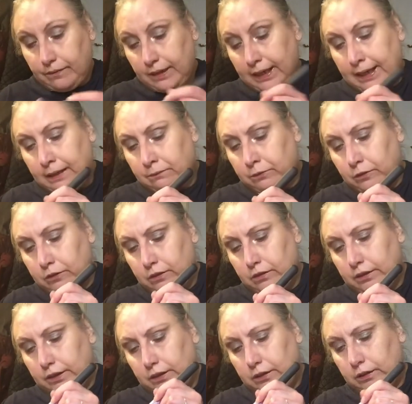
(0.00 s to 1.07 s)

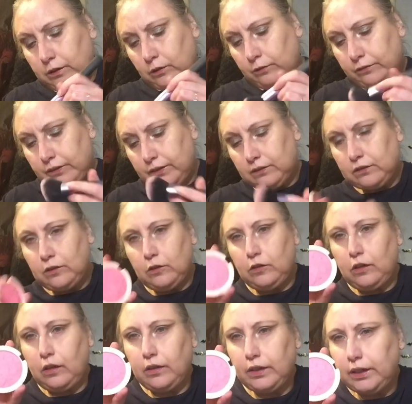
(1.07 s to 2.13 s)
Absolutely love this
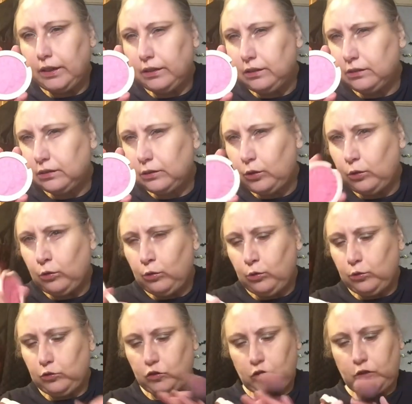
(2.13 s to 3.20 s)
colour. It is
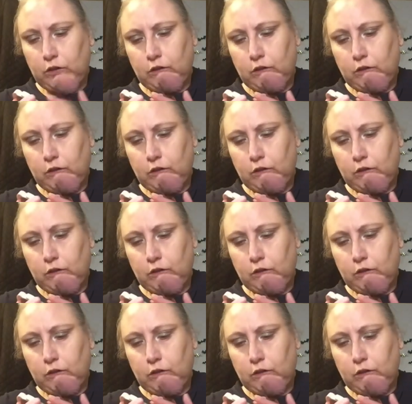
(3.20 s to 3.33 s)
gorgeous.